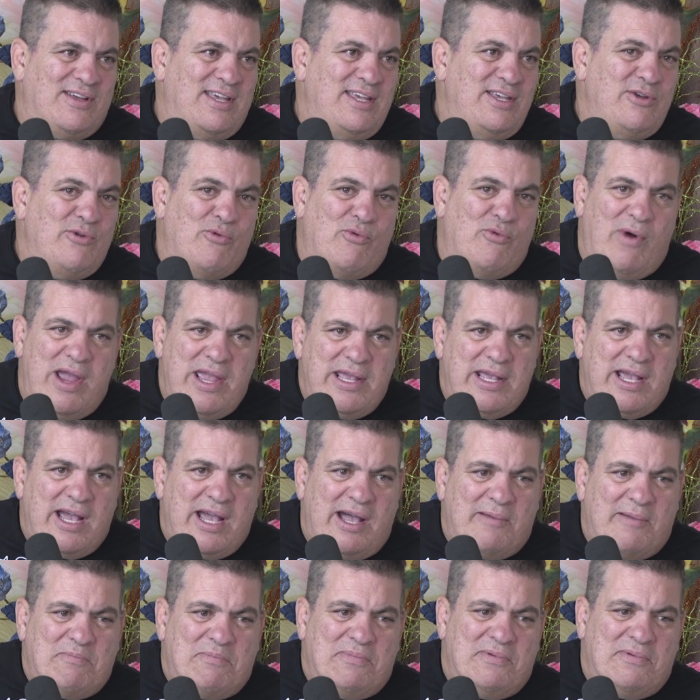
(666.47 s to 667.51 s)
He
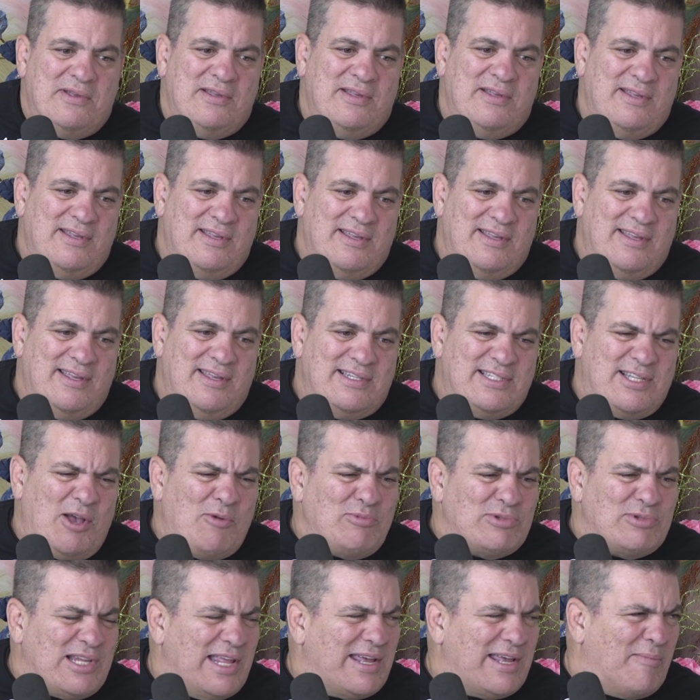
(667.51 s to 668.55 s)
wake up,
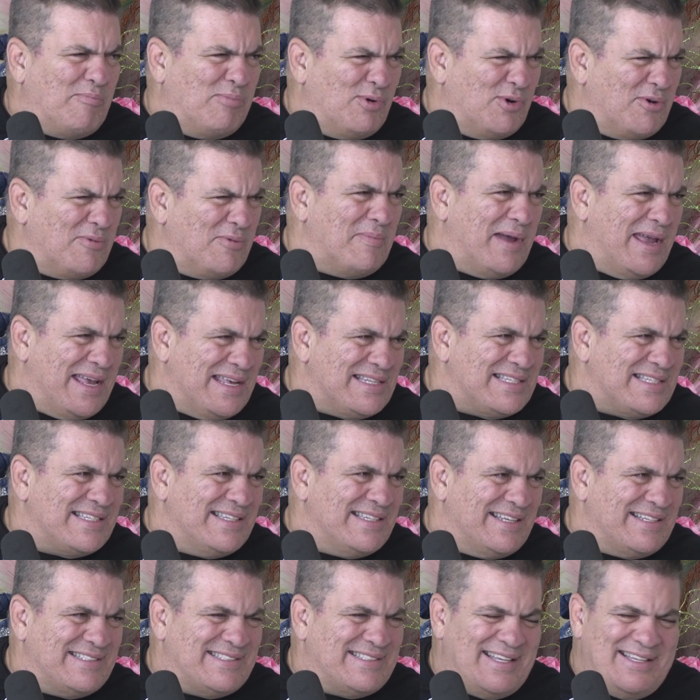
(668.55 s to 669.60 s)
it's almost like a
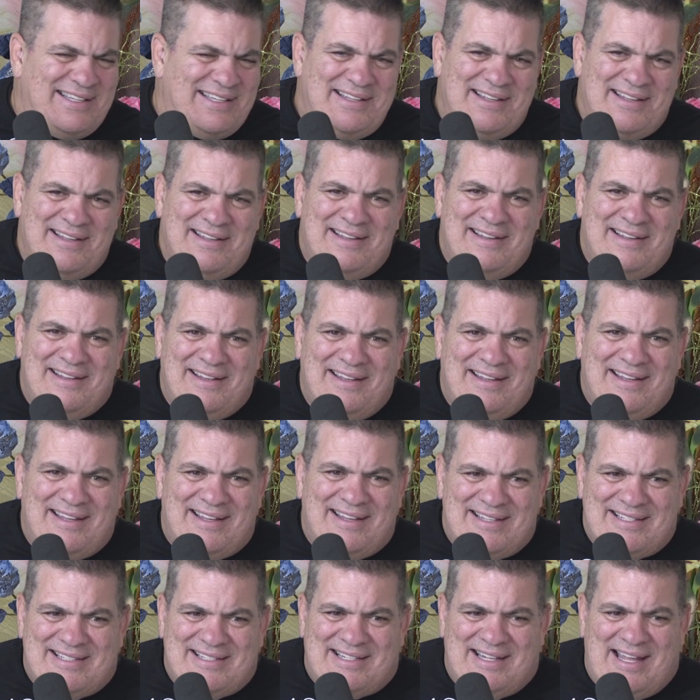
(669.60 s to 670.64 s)
bromance, they say.
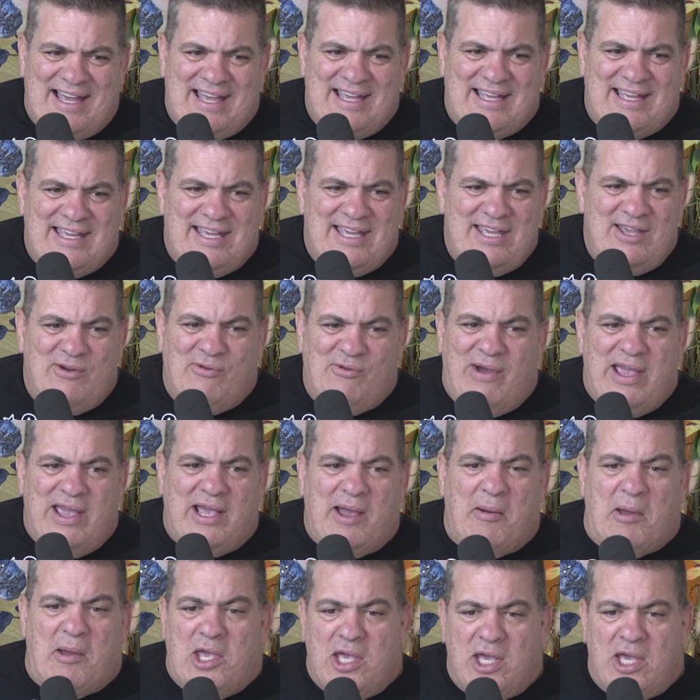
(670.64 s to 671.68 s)
It's like he
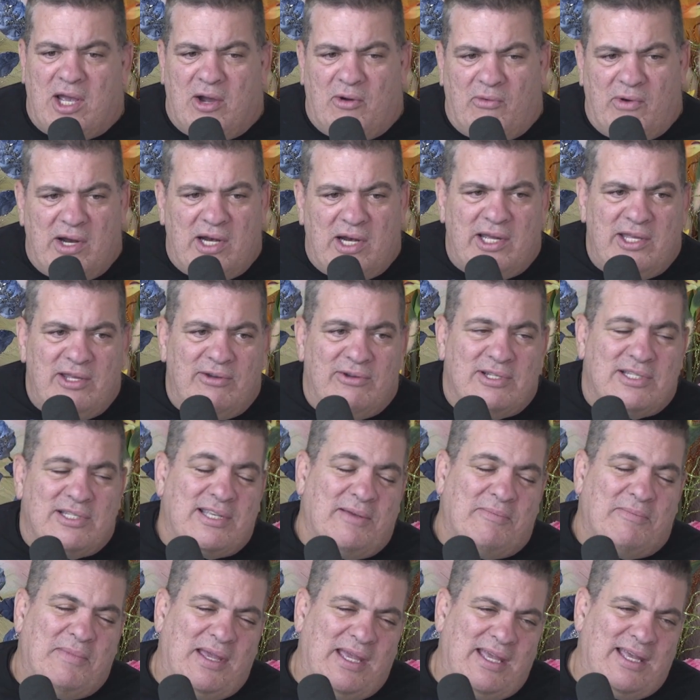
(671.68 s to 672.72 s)
wake up, hey, where are you? I
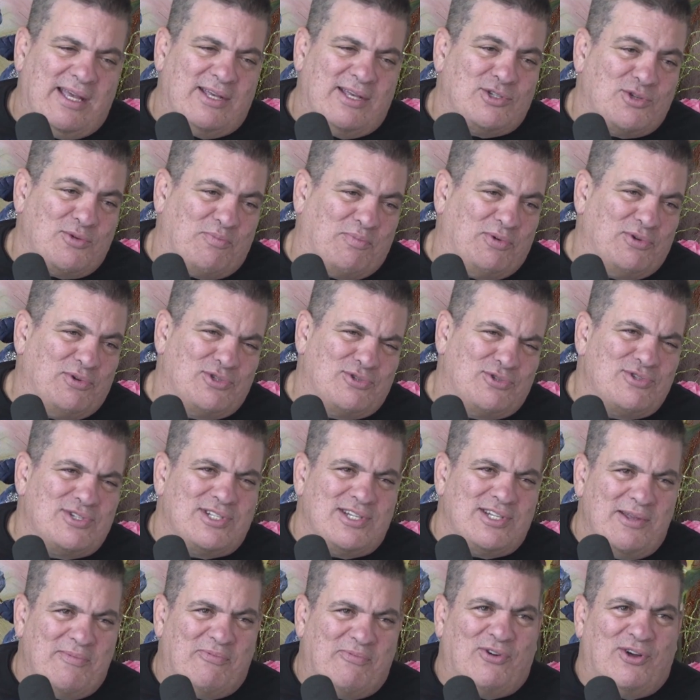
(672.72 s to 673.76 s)
said, man, I'm supposed
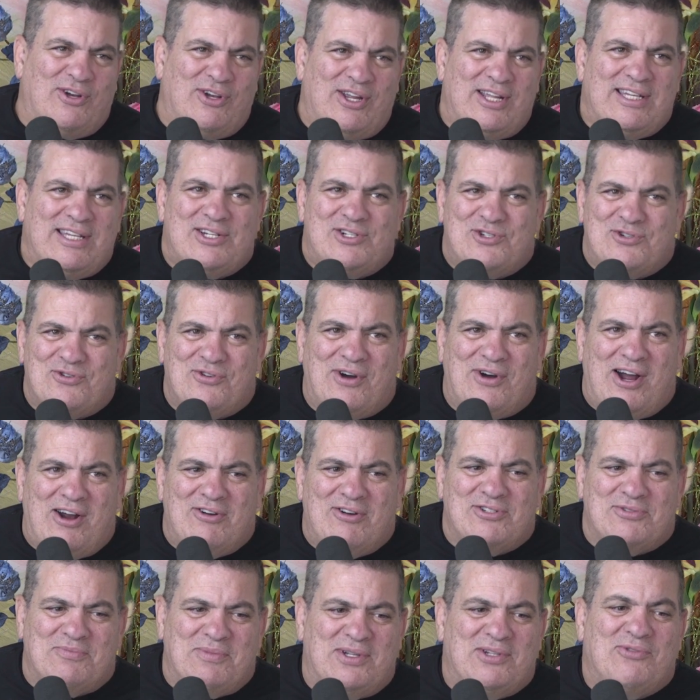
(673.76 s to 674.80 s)
to sleep for another 2
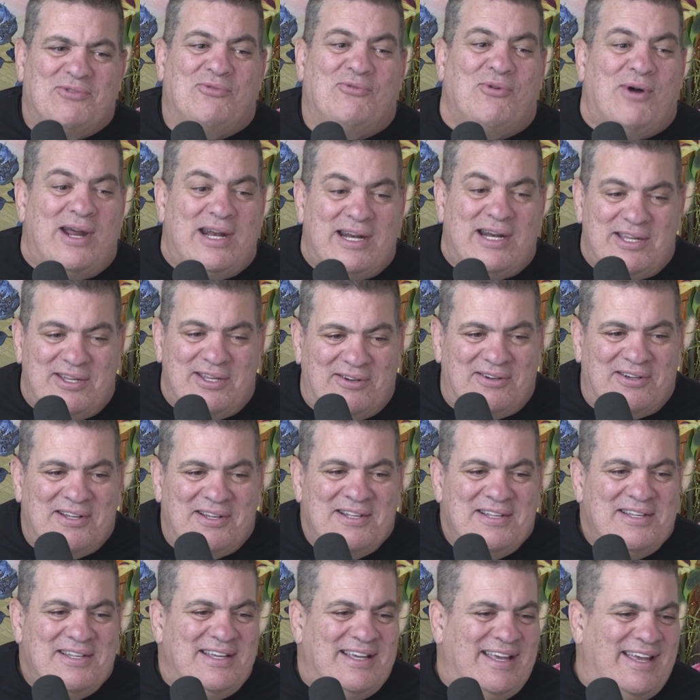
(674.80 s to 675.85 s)
hours, but where are you?
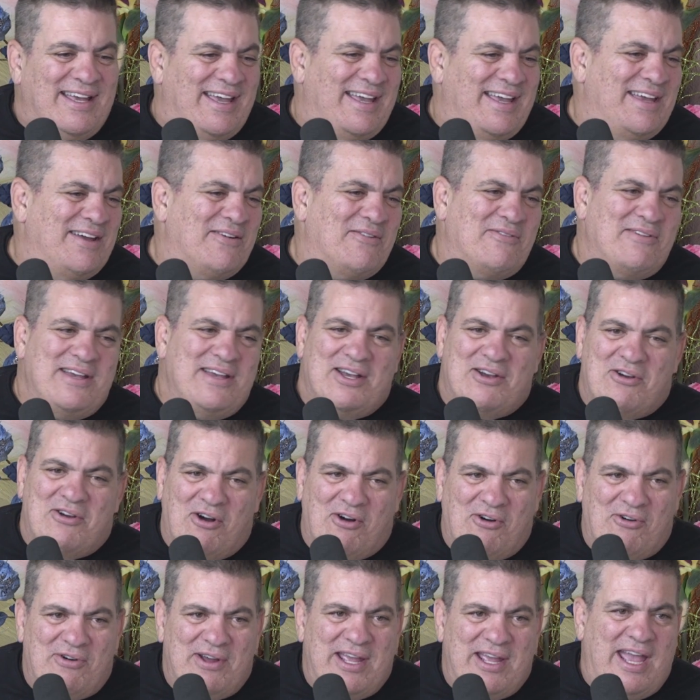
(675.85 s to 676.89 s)
And we
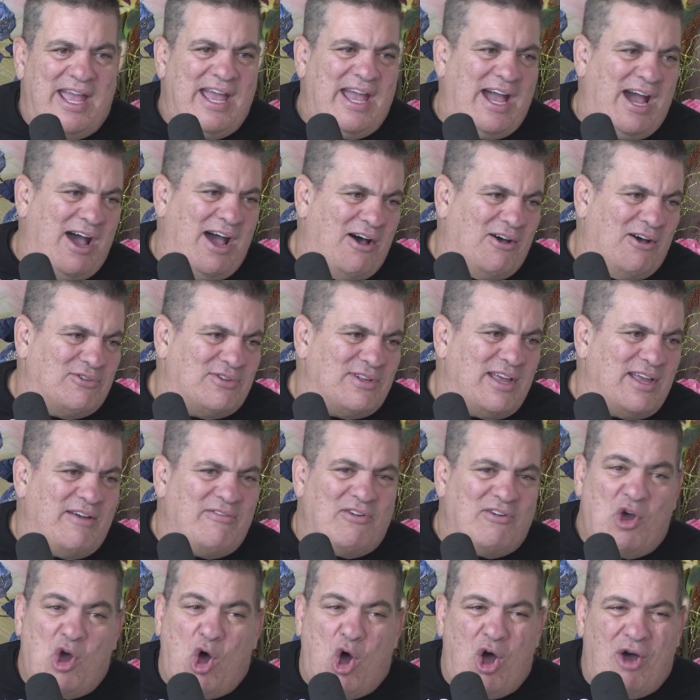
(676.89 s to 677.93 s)
go, we hang out, we
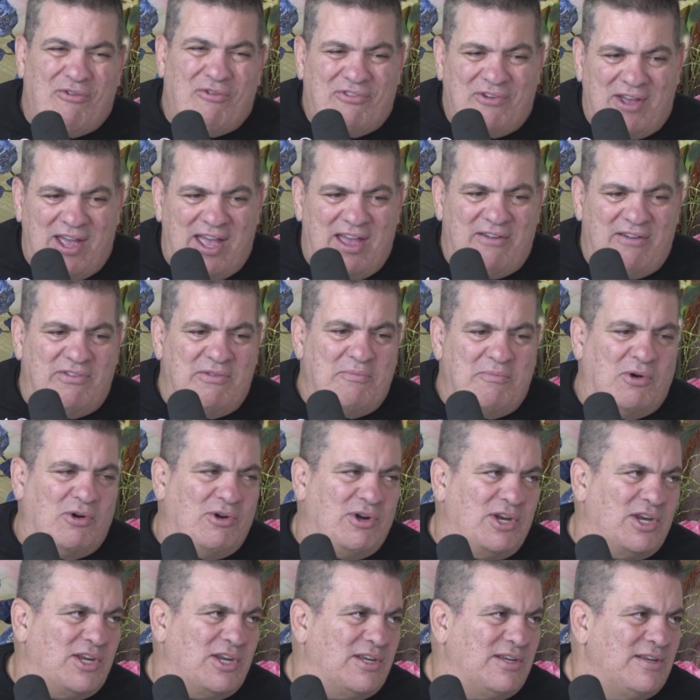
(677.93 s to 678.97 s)
have a coffee every
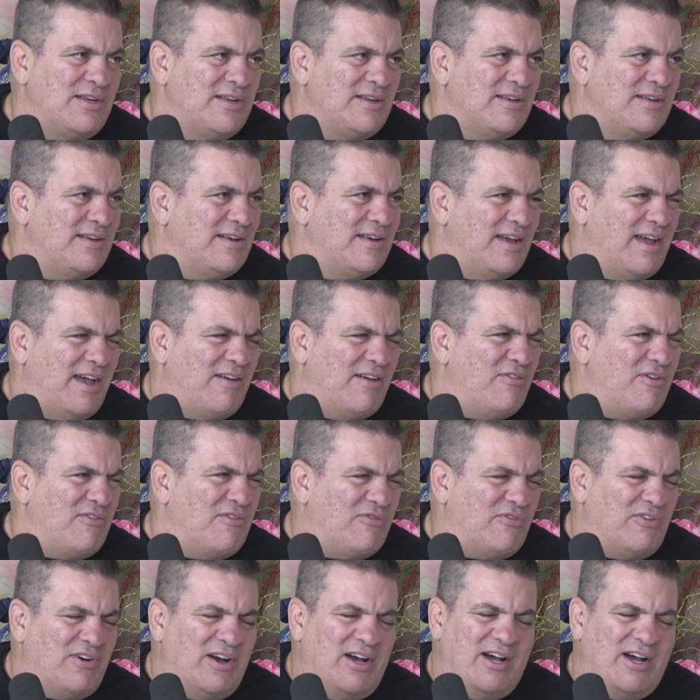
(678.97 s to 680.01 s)
morning,
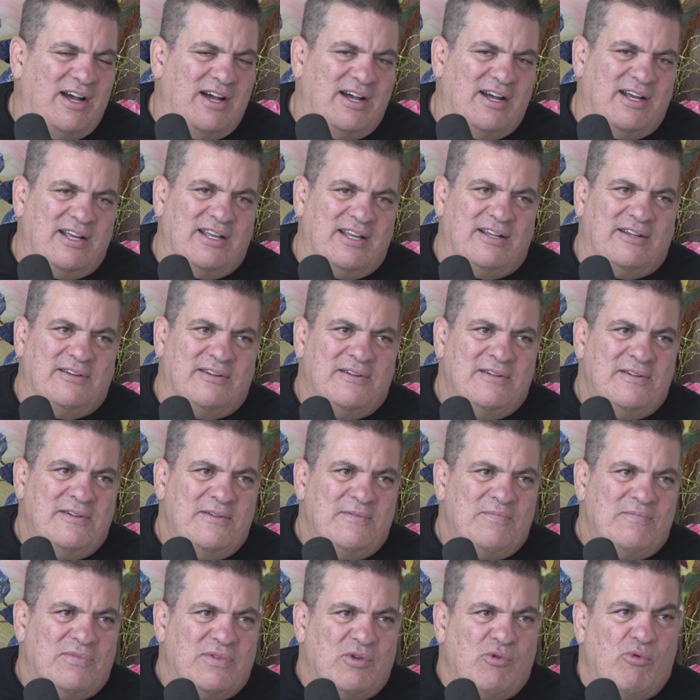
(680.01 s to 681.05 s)
having fun.
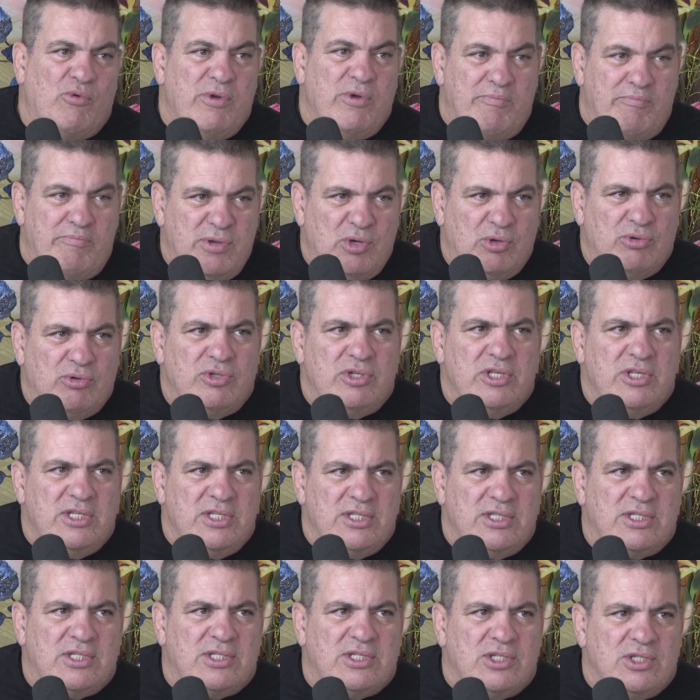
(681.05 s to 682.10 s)
And we build
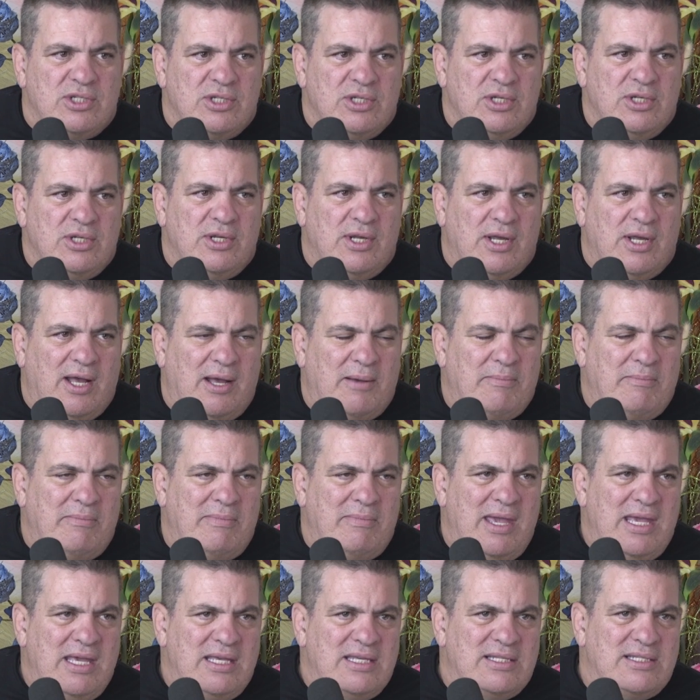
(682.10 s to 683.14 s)
this
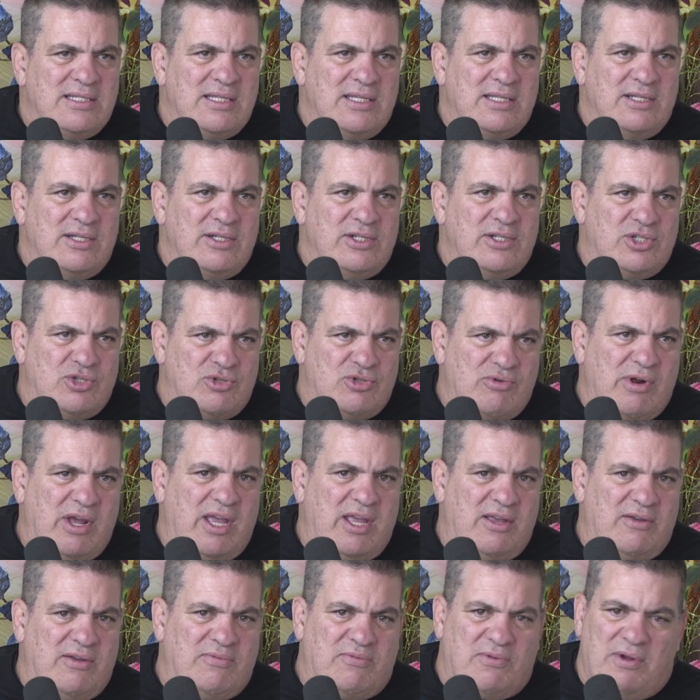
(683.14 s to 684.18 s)
amazing
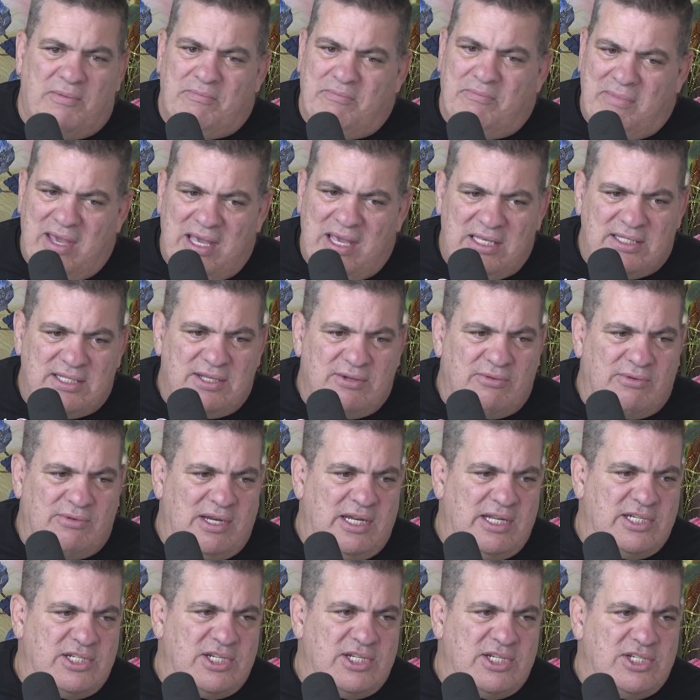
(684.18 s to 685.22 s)
strength, amazing
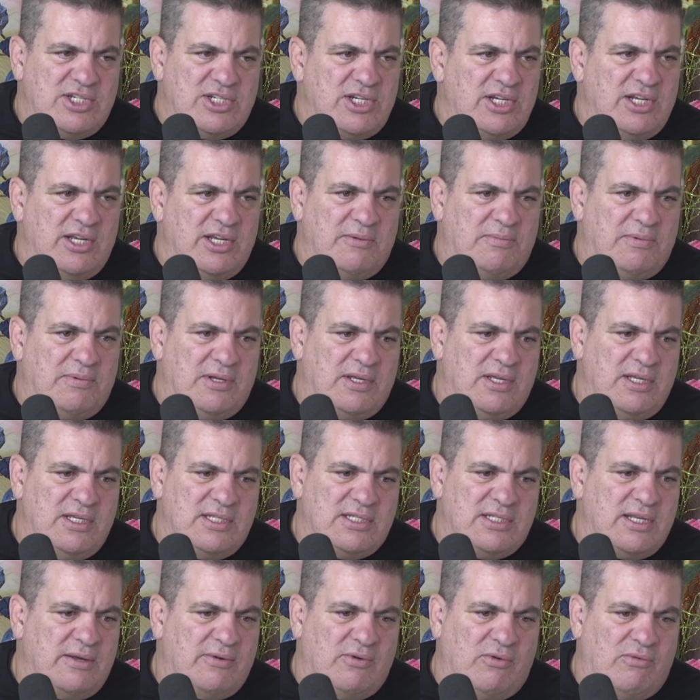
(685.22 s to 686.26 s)
relationship.
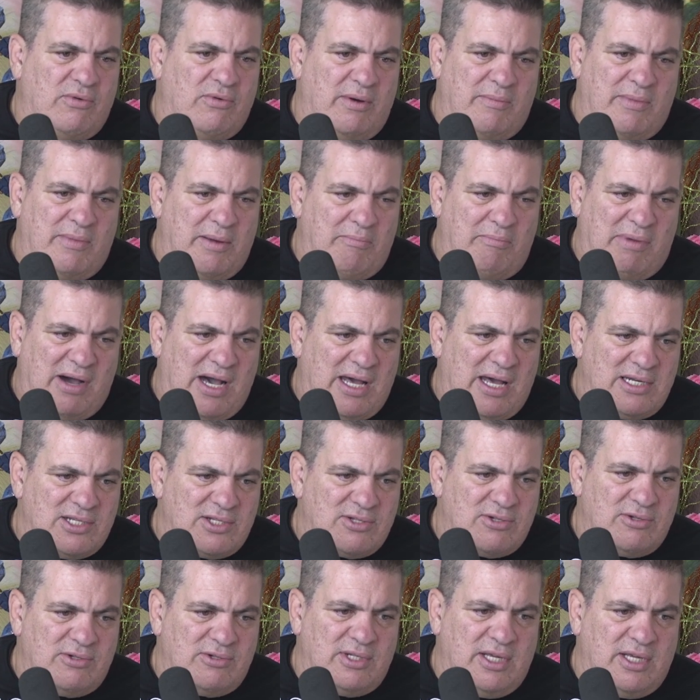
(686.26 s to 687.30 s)
He's one of my
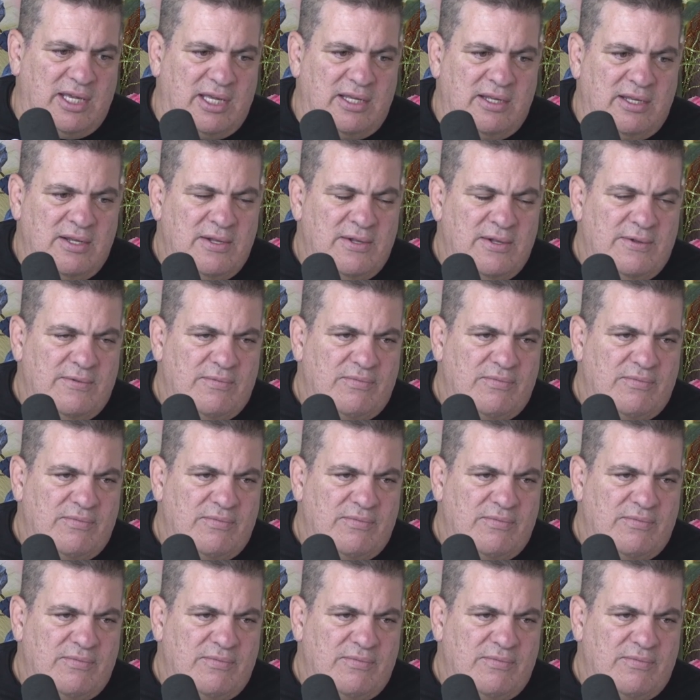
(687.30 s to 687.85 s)
buddies today.